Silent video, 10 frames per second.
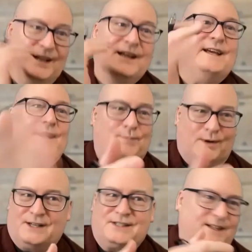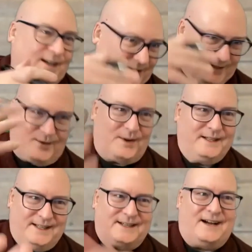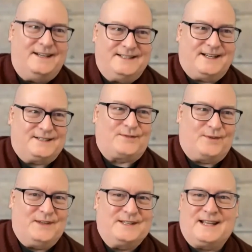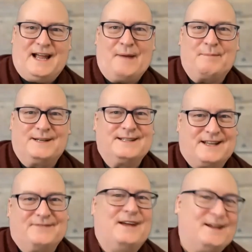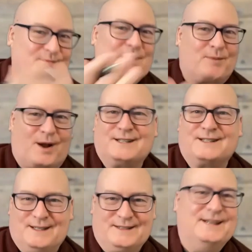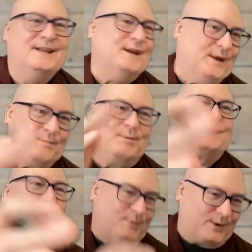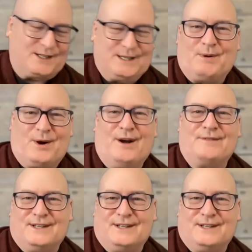in production there to create that context for things to happen. Because I've had too many projects that put the production part off till